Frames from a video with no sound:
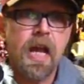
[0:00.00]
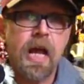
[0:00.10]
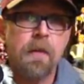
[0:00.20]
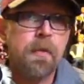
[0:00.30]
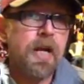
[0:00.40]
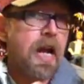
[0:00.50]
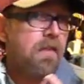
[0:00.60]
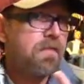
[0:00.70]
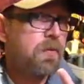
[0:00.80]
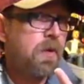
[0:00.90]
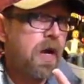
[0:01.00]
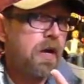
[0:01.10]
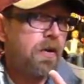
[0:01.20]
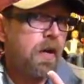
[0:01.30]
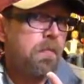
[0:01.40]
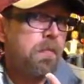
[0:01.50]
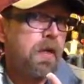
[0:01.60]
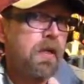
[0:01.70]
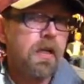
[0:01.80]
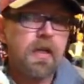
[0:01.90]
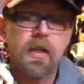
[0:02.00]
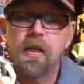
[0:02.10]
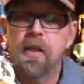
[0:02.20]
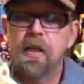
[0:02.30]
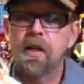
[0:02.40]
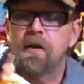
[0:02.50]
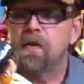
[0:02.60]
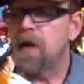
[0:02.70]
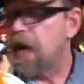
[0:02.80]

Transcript: I'm going to have to wire him.